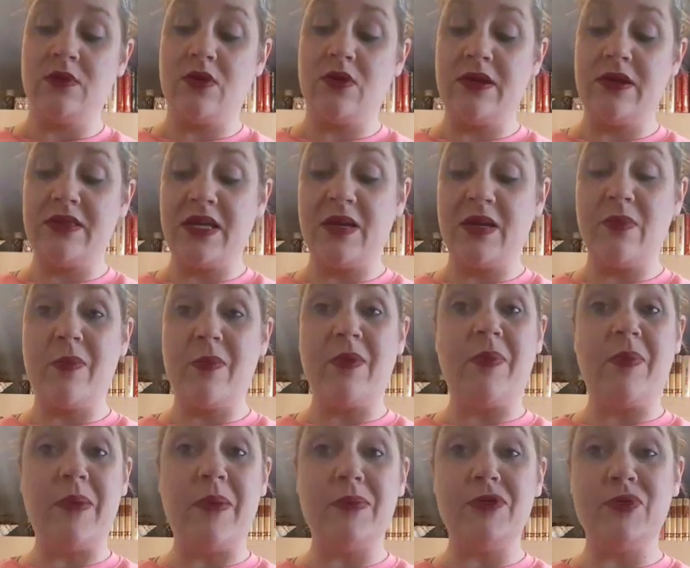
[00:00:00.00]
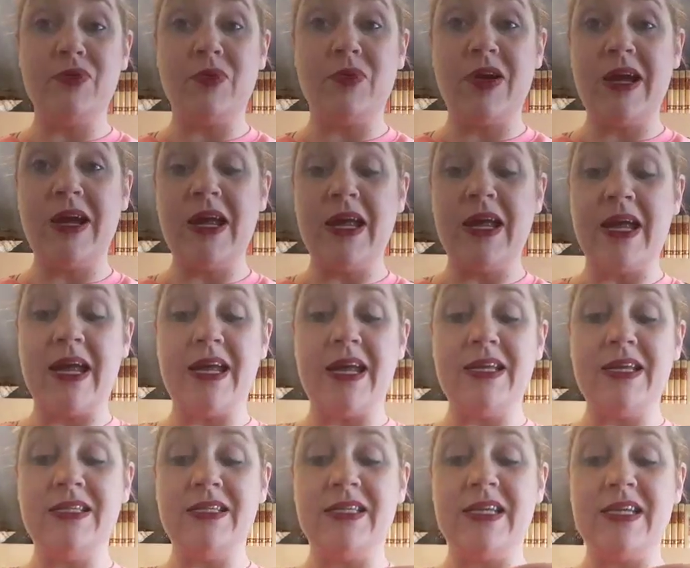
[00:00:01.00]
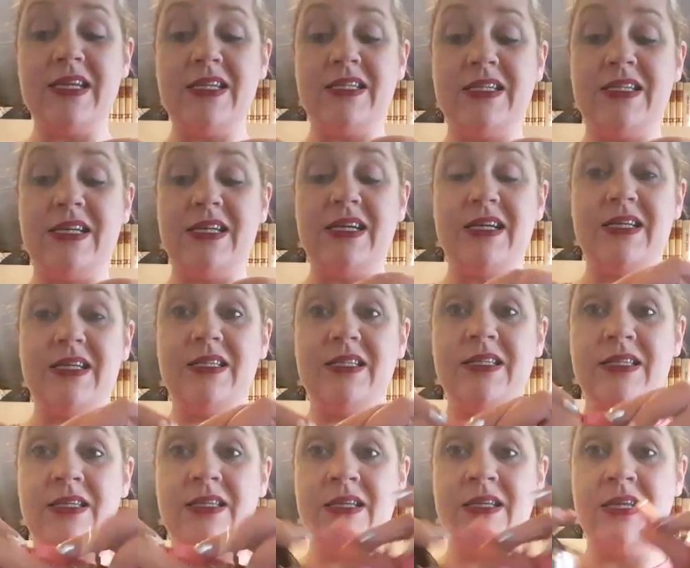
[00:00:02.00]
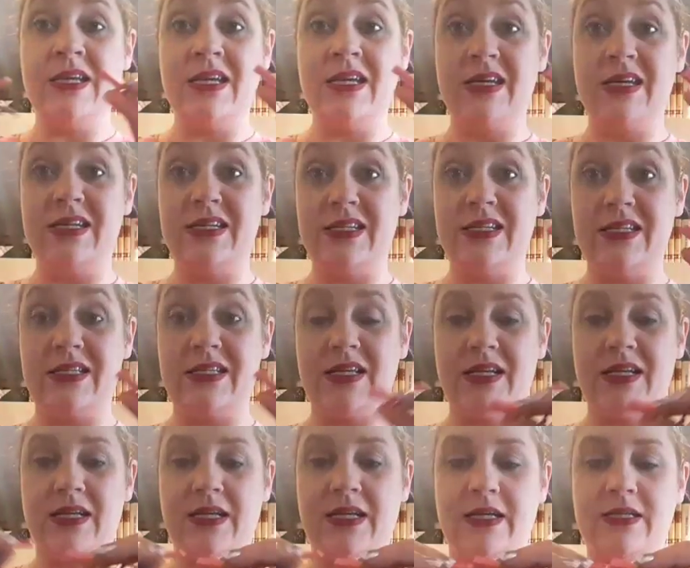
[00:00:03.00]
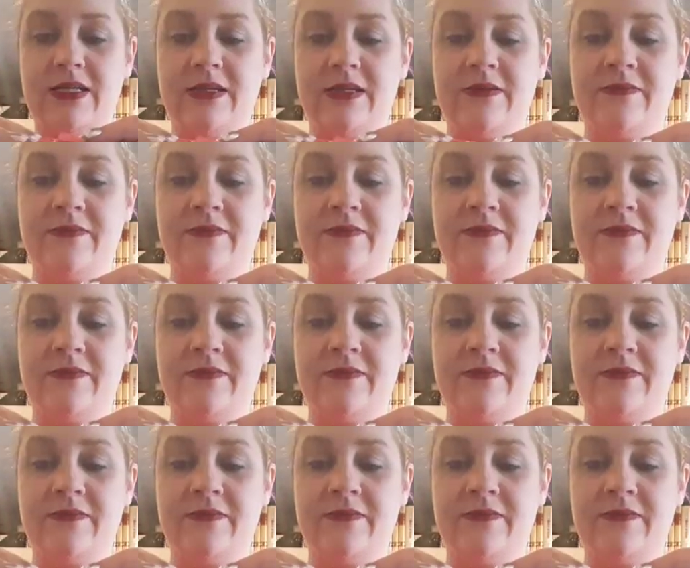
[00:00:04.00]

Great thing about my pepper spray is it does disconnect.